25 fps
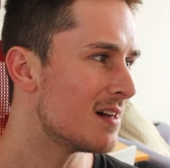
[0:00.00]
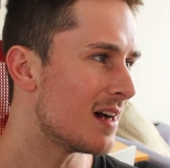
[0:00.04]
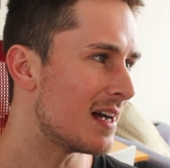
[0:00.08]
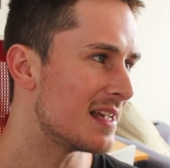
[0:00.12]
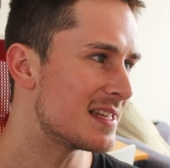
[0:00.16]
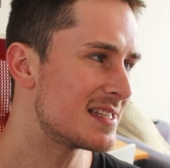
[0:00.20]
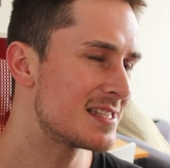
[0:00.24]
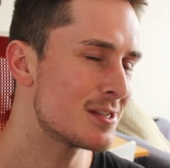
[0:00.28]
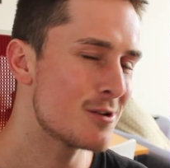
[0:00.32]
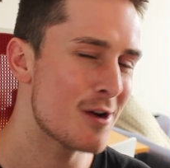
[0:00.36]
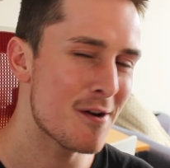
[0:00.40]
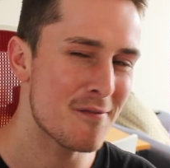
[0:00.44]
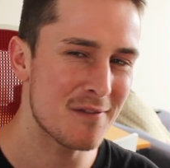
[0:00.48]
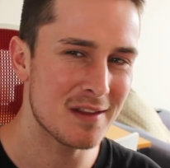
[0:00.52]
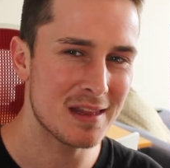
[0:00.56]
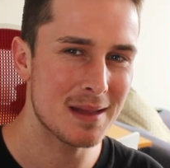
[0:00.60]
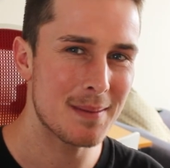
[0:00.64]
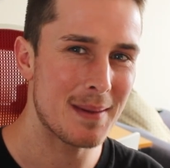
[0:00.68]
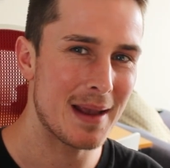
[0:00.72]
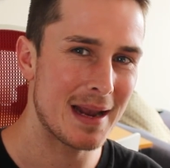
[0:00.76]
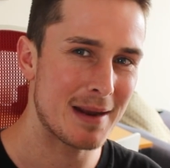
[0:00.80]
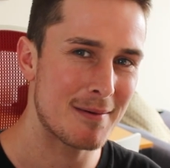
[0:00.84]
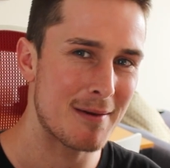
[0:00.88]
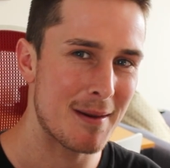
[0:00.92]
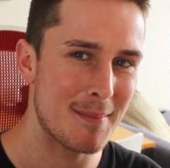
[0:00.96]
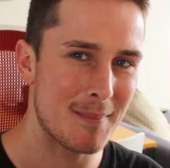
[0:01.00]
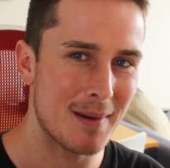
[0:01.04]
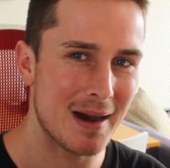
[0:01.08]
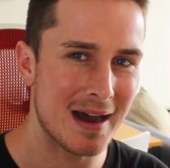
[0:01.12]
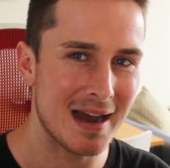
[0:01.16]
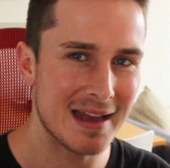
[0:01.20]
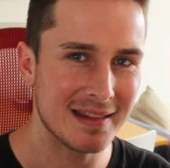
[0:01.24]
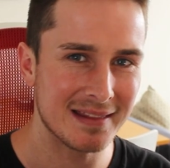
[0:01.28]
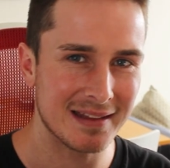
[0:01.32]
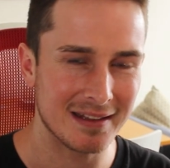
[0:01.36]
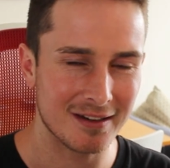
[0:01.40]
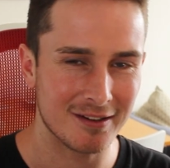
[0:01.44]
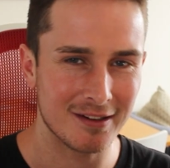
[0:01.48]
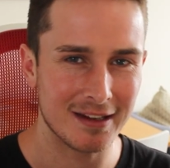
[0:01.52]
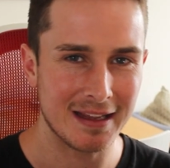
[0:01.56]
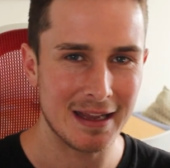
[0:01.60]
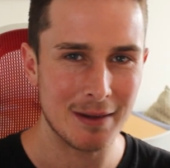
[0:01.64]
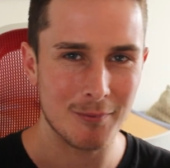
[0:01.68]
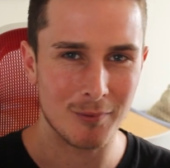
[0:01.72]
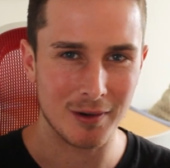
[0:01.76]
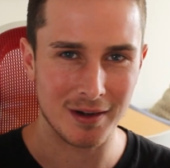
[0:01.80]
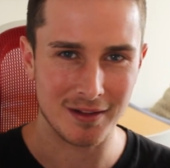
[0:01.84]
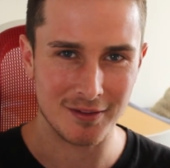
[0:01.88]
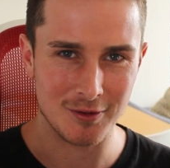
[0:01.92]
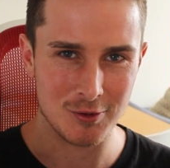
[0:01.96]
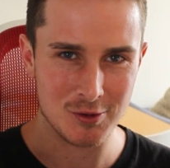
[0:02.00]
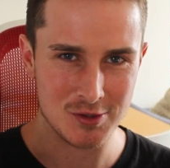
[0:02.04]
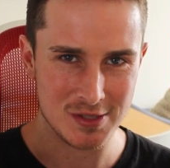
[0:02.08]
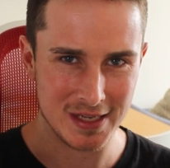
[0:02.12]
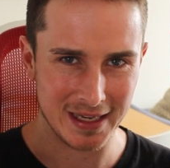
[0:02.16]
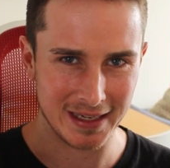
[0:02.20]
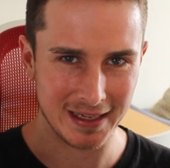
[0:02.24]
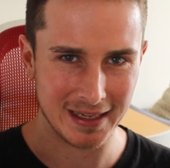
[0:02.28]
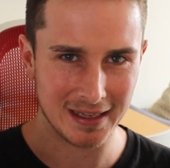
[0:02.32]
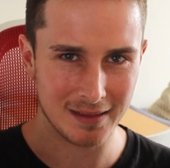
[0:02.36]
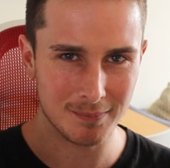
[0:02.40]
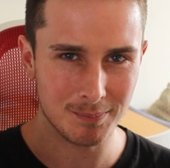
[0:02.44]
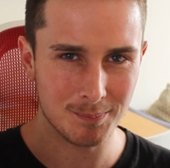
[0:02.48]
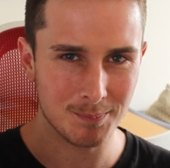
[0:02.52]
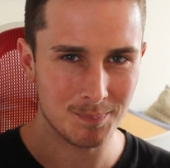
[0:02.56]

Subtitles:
I still have in the back of my mind that I'm going to get one of those like